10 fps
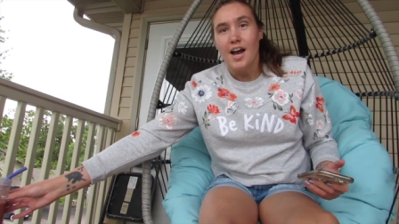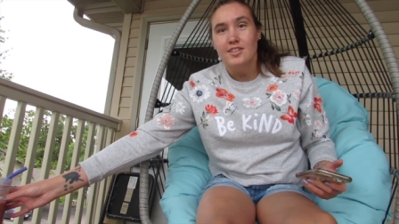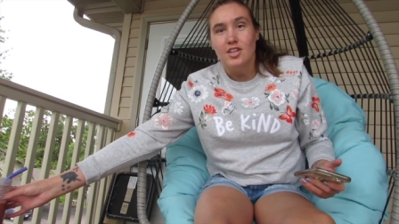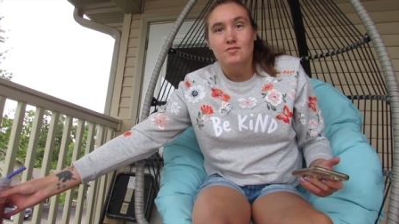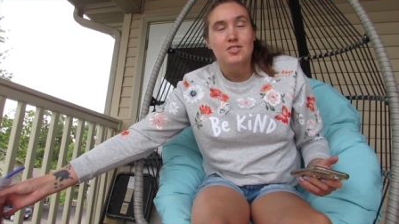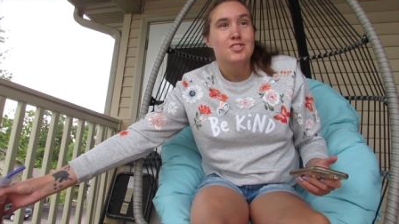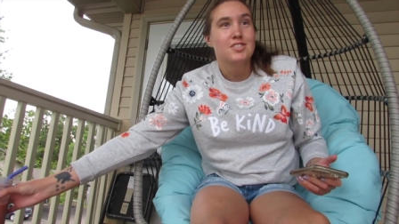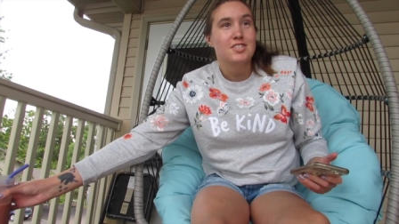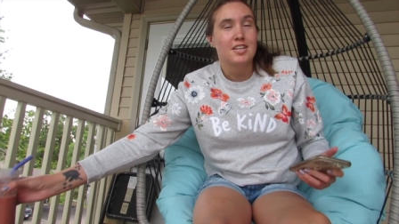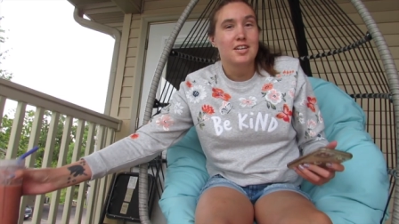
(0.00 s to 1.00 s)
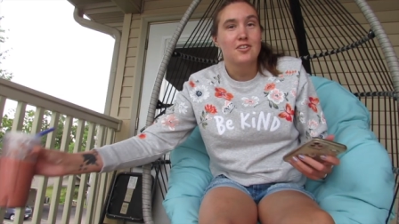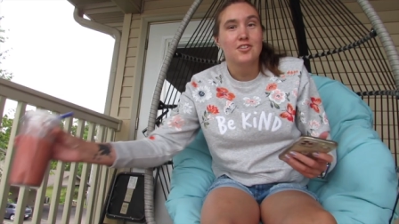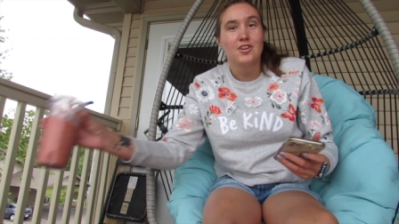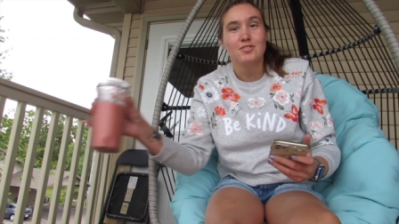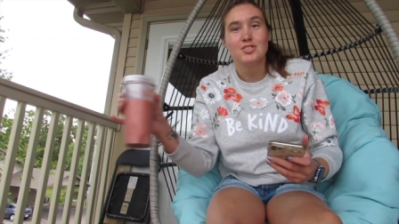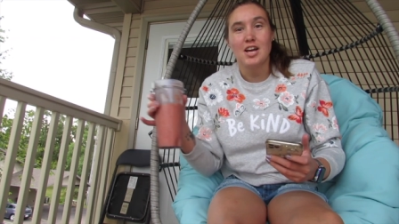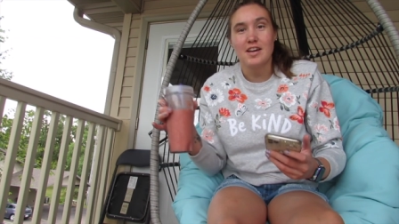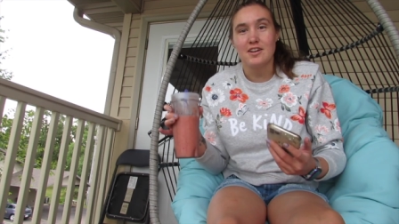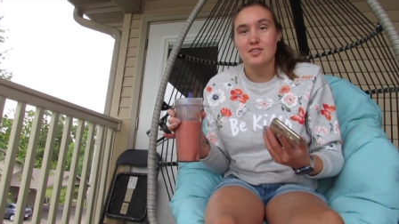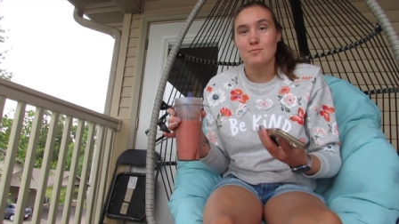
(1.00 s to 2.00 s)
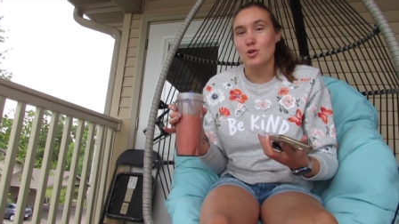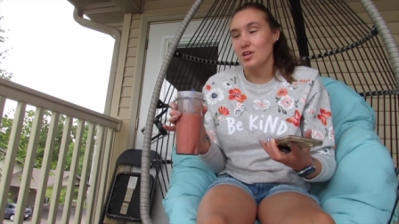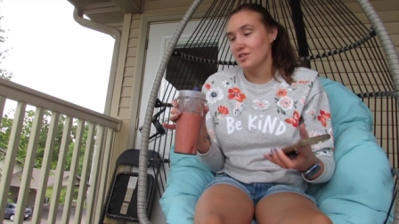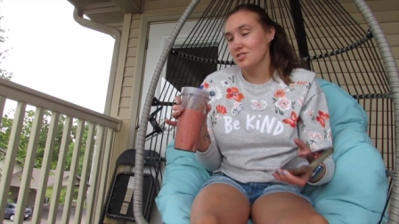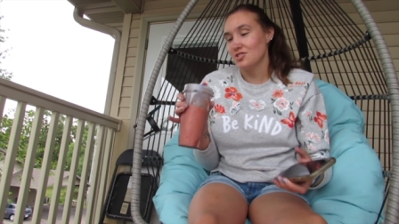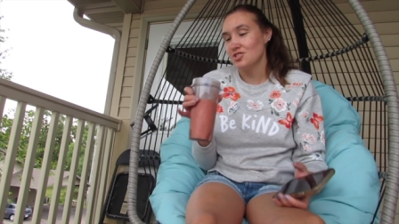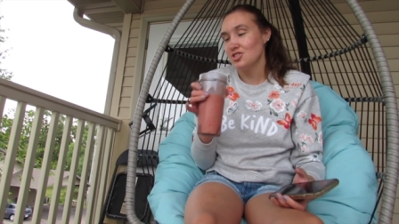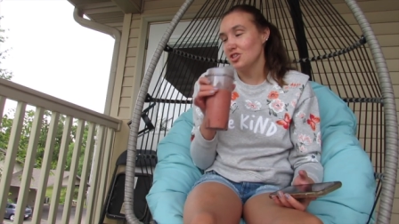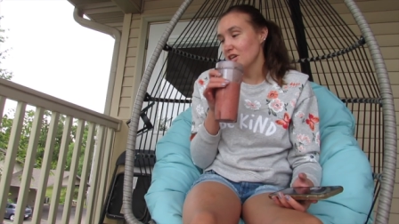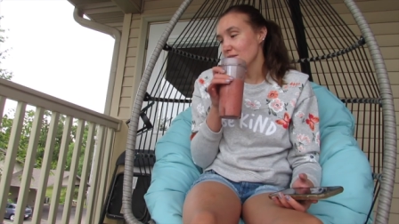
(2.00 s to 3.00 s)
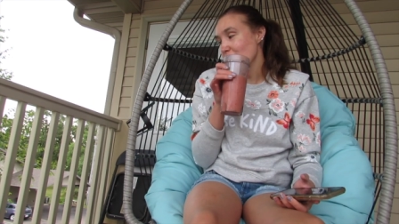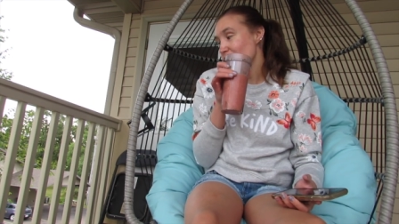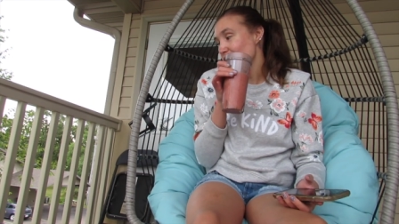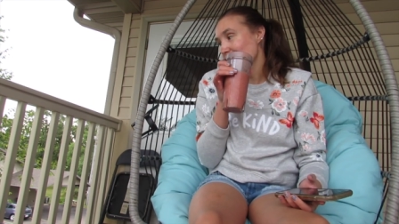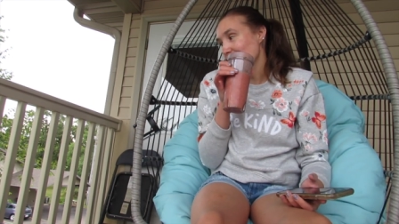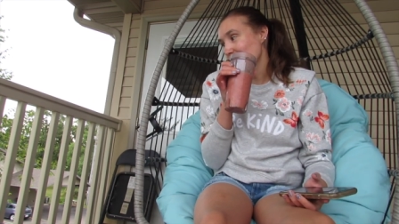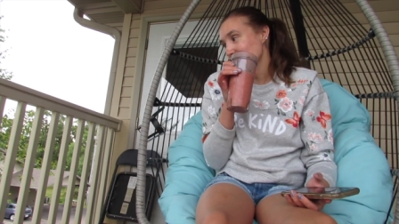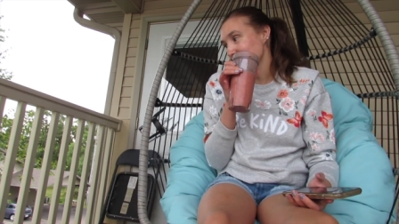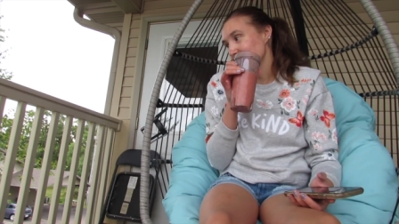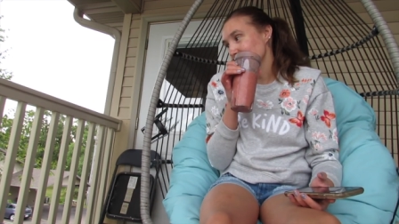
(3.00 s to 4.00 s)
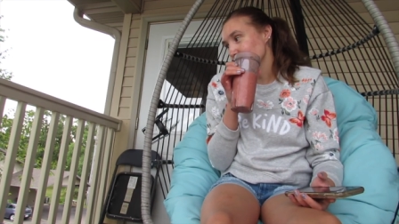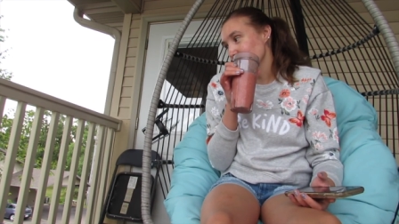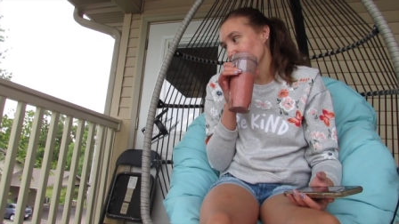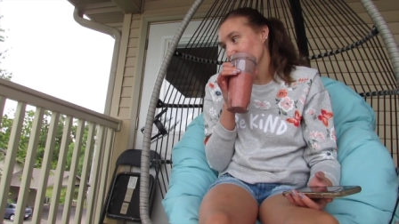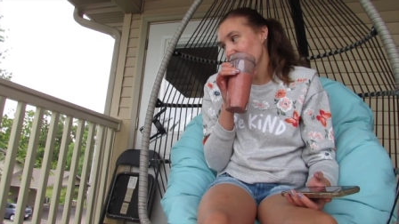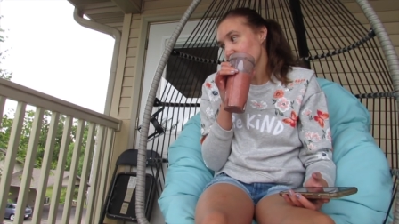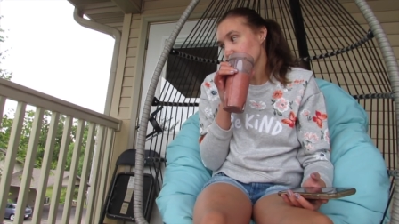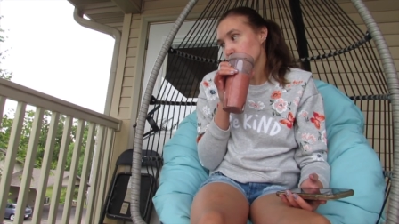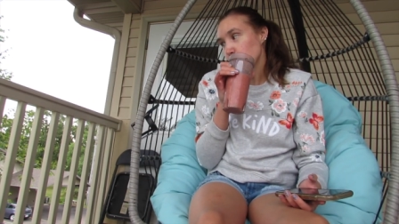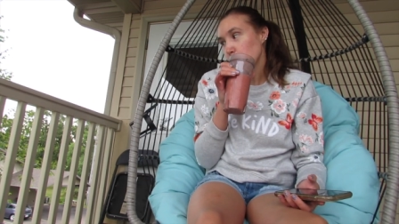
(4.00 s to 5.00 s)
I love just sitting out here with Cheyenne in the mornings and just chilling on my phone, eating some breakfast.